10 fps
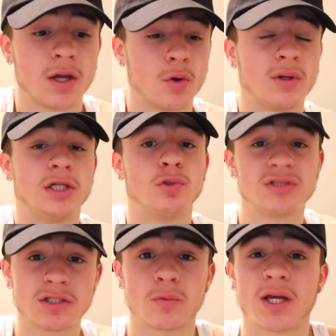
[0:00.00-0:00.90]
with
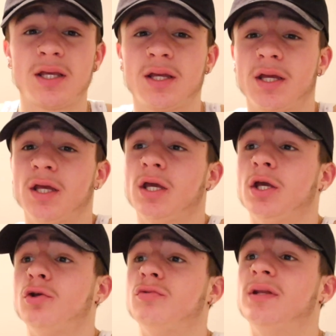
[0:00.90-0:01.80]
losing weight,
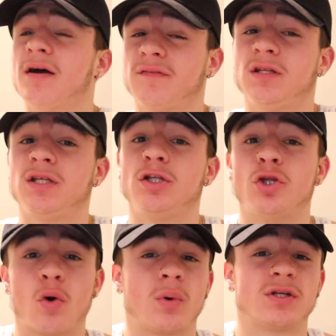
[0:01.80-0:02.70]
you definitely
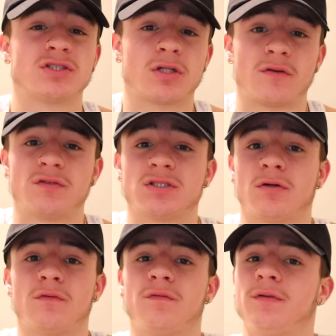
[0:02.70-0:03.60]
don't want to starve
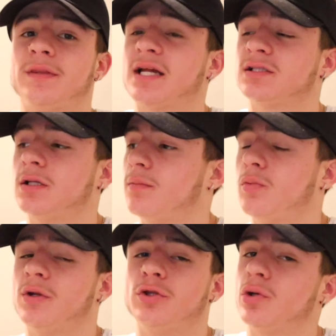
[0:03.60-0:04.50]
yourself. That's number
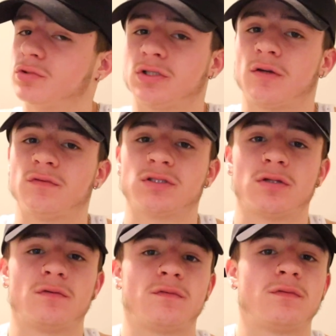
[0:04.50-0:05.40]
1. Don't starve
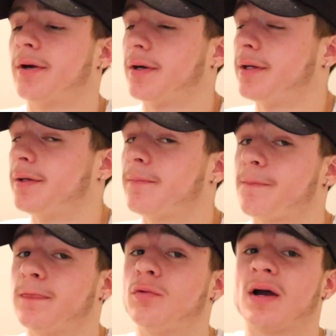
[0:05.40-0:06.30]
yourself. Alright?
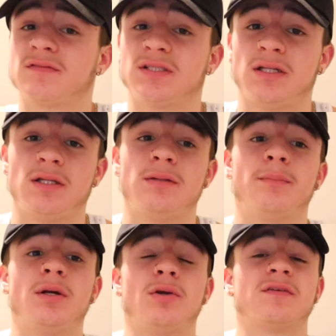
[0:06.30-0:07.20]
You have to eat,
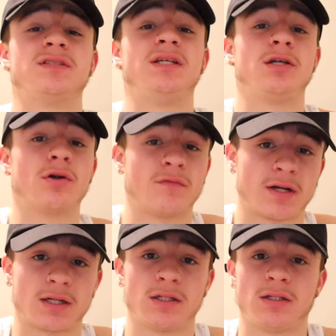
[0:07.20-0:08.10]
but you have to eat
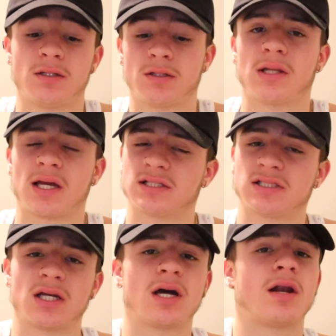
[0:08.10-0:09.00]
correctly. Like I
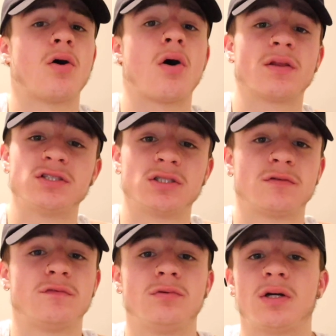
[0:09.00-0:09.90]
said, cut out all the junk
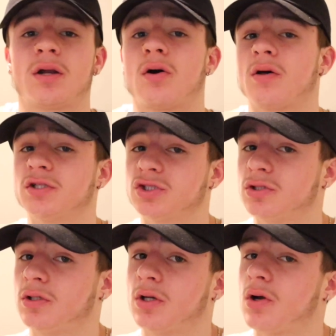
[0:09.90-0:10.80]
food, cut out all the
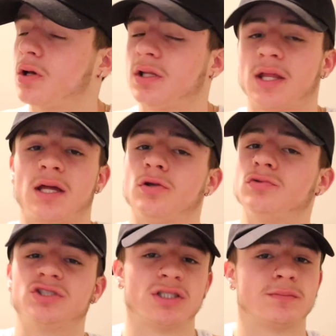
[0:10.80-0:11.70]
sugar, all of that. No
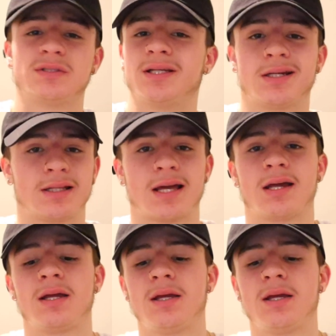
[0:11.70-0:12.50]
chips, none of that.